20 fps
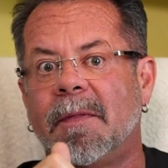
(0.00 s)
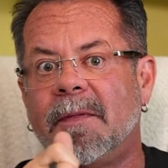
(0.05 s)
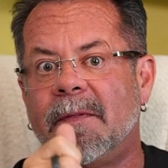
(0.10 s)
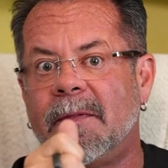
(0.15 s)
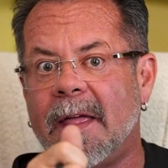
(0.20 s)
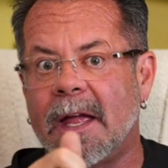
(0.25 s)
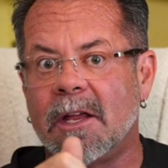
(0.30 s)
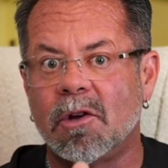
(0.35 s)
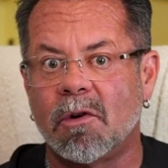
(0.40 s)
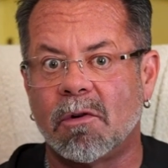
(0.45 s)
but
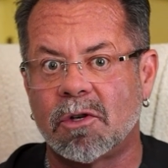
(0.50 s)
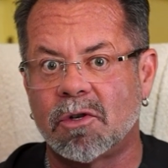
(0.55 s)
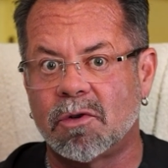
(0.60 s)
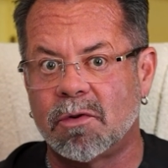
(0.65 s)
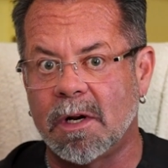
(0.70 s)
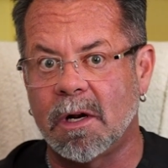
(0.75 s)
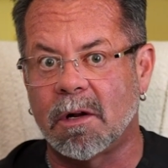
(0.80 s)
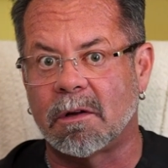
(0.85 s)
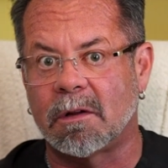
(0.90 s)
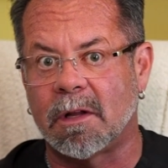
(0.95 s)
then your
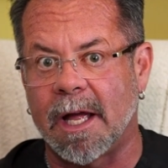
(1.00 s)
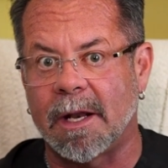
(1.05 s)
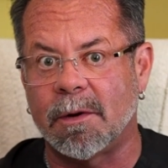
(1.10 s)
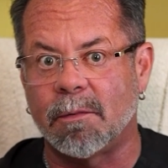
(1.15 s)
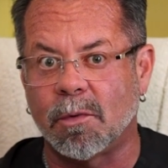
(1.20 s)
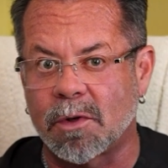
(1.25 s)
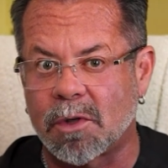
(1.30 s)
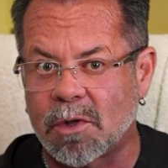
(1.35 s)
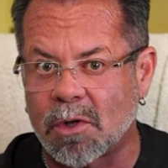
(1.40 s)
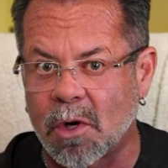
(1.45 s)
adrenal gland
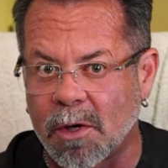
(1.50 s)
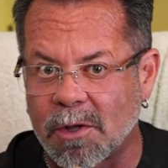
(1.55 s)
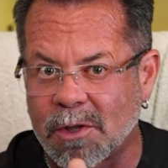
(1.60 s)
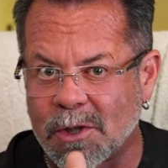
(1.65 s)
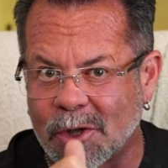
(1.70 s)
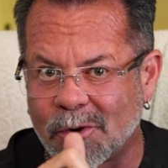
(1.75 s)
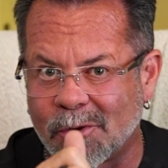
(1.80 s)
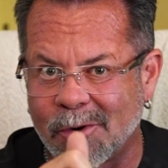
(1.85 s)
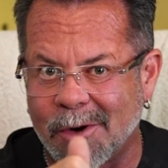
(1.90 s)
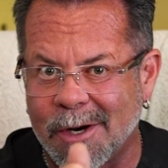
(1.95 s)
will start
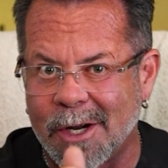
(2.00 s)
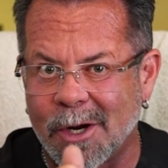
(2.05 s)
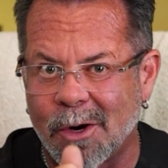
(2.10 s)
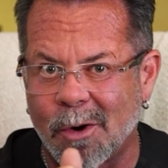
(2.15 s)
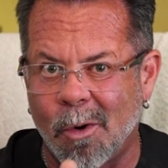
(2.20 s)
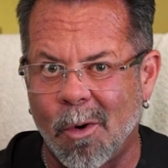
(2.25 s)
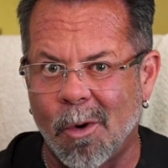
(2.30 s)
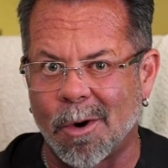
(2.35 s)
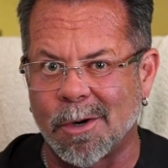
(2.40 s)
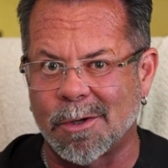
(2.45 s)
secreting
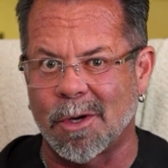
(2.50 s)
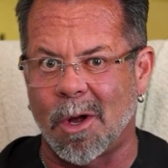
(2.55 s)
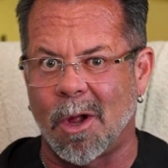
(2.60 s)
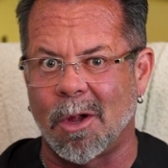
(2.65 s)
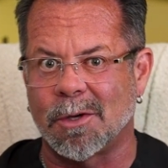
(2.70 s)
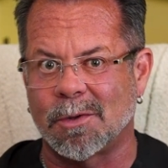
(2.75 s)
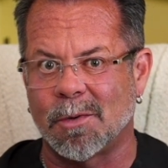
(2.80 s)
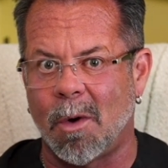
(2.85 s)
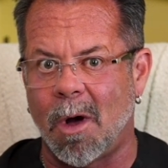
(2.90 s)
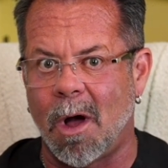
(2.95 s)

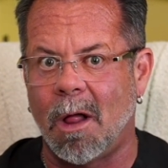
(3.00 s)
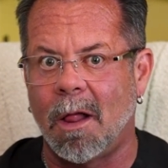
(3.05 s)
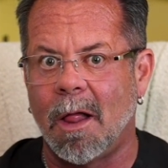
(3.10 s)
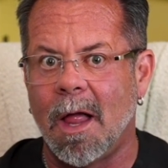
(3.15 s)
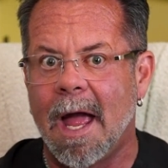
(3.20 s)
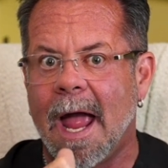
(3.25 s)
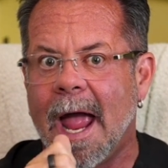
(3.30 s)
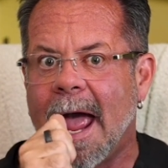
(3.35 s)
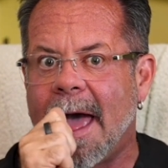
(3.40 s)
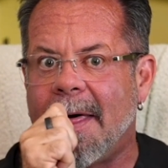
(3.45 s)
cortisol as well.
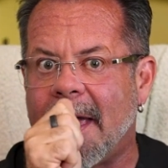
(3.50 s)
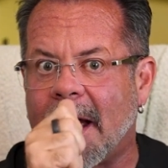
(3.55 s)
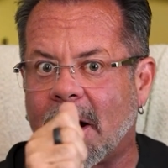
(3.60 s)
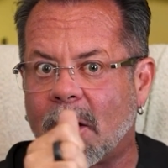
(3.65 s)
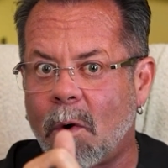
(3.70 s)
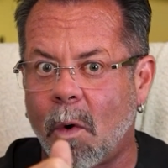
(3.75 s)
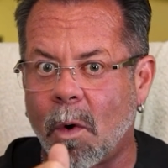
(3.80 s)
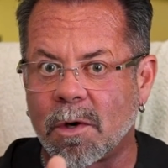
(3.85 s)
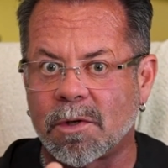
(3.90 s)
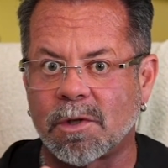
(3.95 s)
And
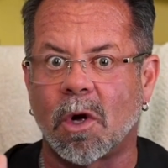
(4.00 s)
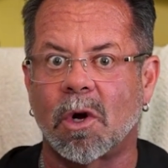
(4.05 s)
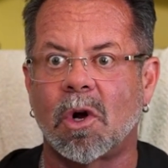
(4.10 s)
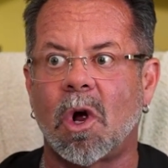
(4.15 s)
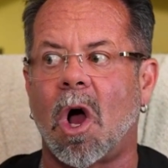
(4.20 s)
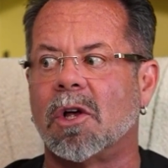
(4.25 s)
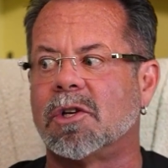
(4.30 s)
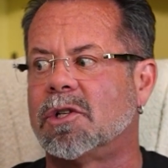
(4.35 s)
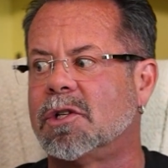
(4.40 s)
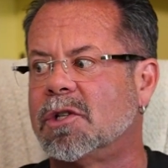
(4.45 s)
that cortisol
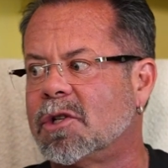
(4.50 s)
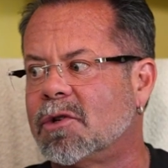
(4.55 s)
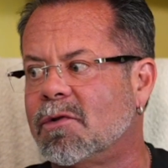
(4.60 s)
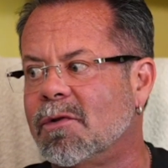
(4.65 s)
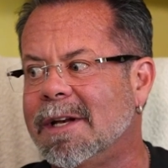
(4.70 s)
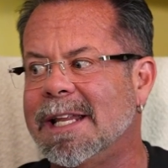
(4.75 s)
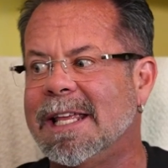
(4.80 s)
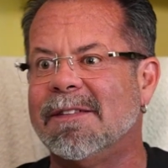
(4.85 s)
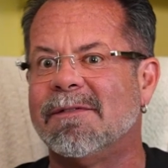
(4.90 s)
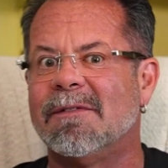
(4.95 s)
causes you to
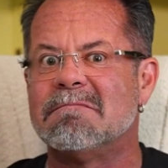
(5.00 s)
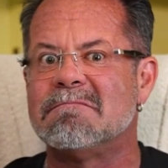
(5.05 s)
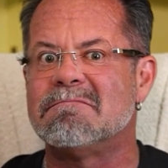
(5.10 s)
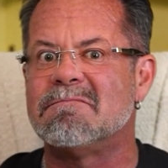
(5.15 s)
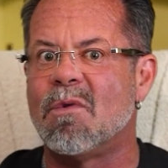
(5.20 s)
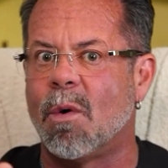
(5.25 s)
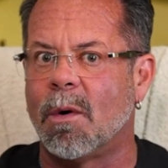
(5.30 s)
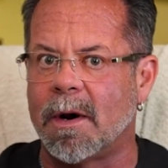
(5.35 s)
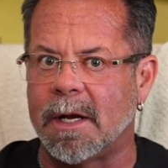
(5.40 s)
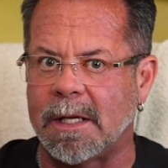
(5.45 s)
secrete even
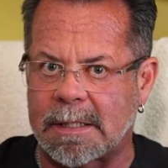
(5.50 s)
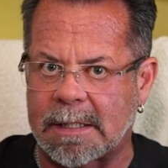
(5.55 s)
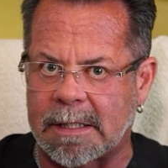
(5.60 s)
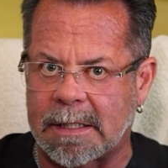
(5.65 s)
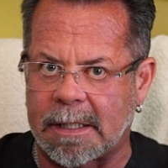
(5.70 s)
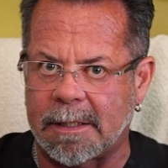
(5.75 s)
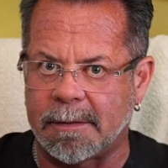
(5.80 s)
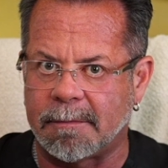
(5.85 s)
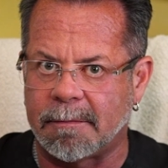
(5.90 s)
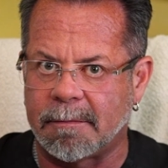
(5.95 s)
more
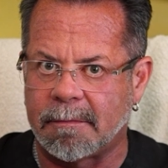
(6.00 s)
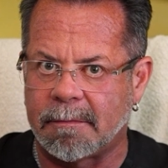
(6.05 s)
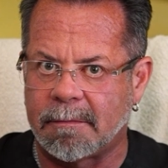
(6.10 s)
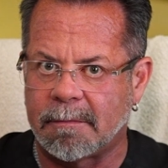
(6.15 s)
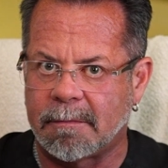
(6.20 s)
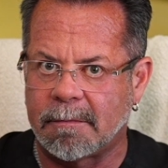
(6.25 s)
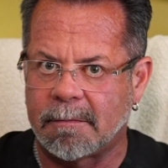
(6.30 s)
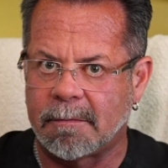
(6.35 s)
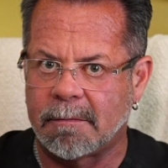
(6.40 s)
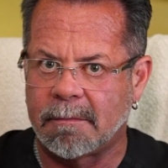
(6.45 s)
insulin.
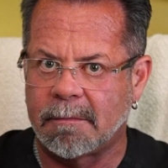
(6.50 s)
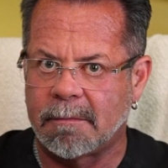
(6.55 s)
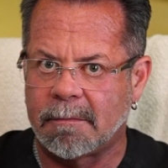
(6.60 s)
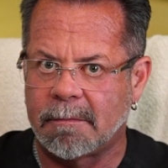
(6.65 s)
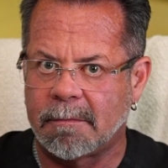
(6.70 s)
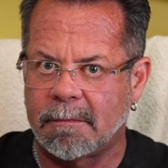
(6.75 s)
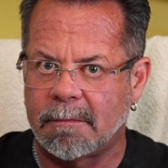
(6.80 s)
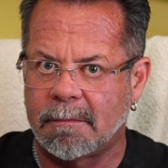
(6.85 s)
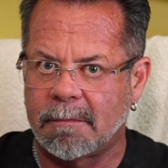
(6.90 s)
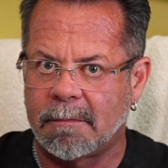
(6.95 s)

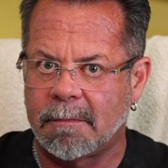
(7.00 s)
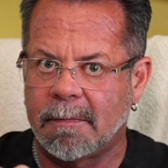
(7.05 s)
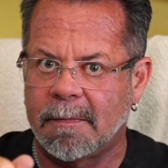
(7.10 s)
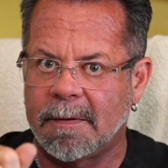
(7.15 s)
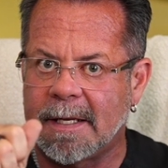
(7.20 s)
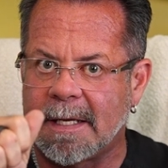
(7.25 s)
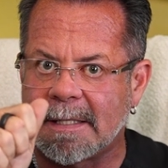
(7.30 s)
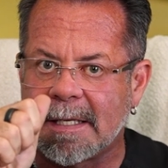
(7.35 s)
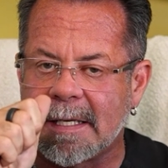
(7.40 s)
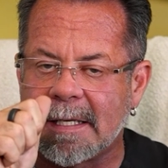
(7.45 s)

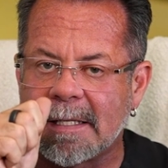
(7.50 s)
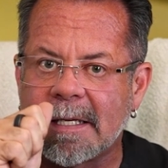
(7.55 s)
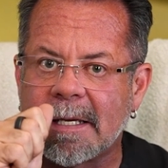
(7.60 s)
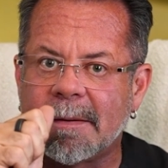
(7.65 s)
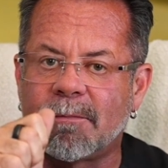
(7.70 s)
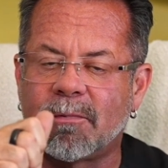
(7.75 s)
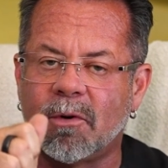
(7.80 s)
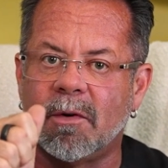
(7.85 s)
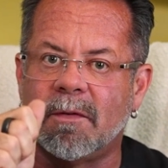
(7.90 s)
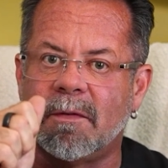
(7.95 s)
This is
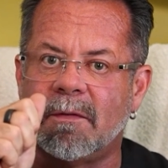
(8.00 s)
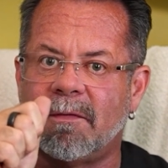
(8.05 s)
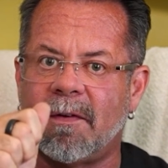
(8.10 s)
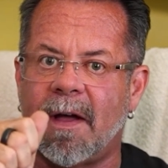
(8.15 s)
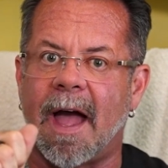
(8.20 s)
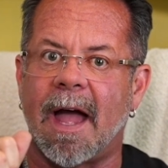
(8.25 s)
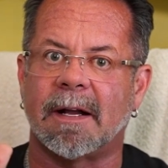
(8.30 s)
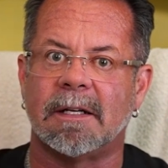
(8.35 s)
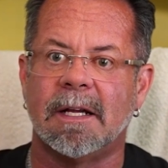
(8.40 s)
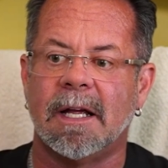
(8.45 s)
a proven
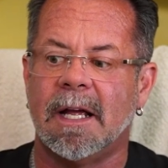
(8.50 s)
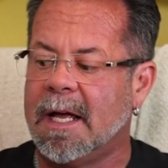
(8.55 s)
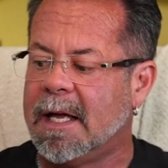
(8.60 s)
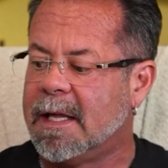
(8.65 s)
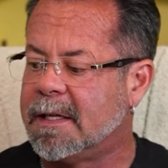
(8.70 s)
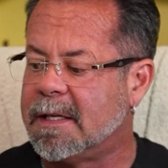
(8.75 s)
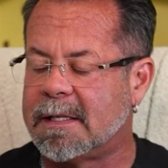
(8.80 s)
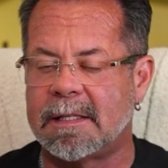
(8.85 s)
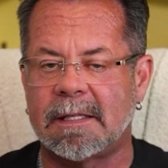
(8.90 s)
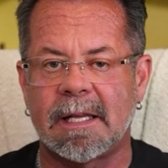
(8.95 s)
fact.
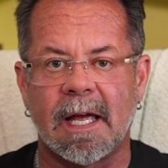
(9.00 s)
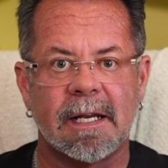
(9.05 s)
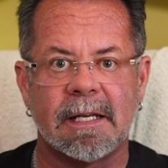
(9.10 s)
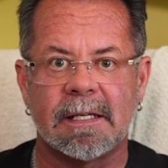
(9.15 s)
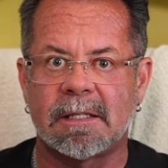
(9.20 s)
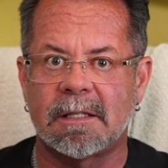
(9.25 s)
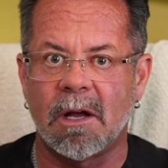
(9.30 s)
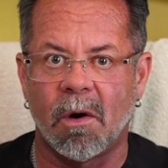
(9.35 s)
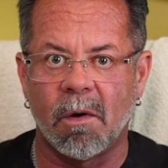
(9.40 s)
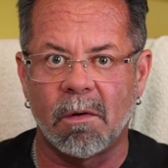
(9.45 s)
The
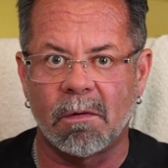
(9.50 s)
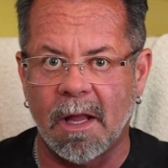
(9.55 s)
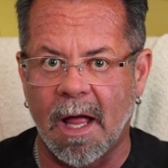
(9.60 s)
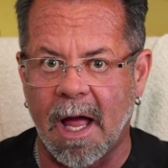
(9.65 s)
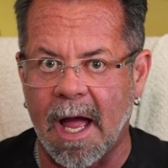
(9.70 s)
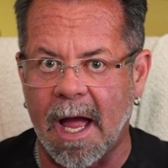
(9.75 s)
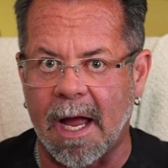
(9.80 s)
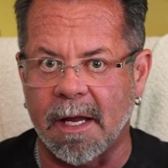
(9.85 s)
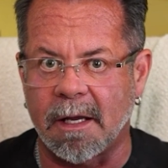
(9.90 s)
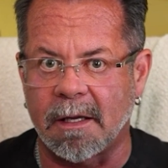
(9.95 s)
studies don't
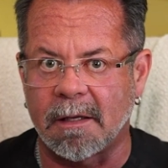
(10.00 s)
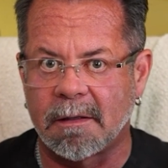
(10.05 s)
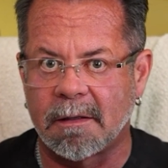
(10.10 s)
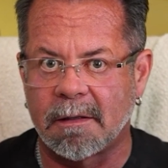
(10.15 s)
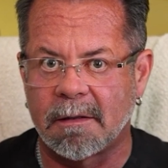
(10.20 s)
lie.